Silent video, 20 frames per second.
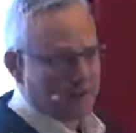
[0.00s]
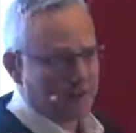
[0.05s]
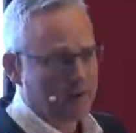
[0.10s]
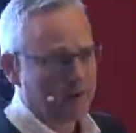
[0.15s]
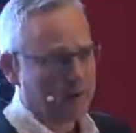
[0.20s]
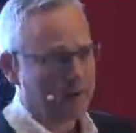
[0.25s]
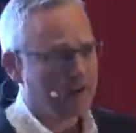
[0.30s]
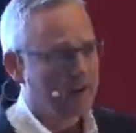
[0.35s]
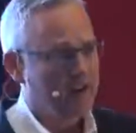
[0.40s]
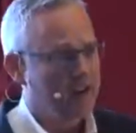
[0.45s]
is we
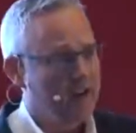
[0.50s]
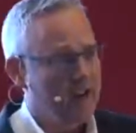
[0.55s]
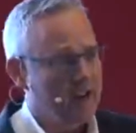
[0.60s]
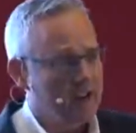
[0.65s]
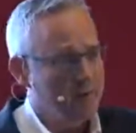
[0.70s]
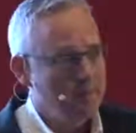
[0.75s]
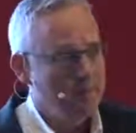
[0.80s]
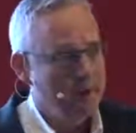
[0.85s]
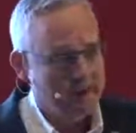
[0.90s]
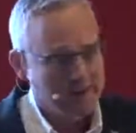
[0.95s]
then went and
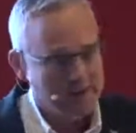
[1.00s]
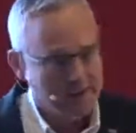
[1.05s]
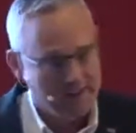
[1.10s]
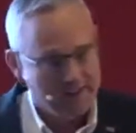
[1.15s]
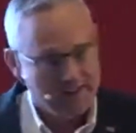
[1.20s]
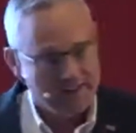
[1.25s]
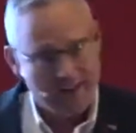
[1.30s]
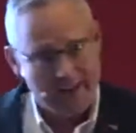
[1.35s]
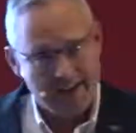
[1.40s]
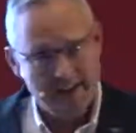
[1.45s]
unpacked in
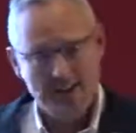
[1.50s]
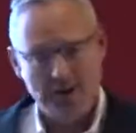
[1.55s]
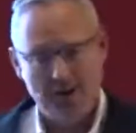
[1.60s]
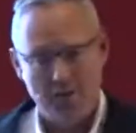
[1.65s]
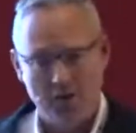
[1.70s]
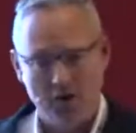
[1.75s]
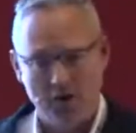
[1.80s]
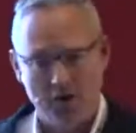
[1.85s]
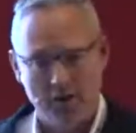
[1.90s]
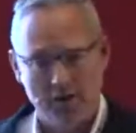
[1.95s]
the SA
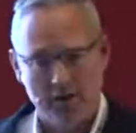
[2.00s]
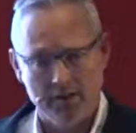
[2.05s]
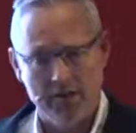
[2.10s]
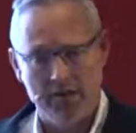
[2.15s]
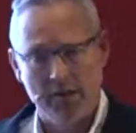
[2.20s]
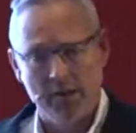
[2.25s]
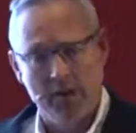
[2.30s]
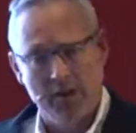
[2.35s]
market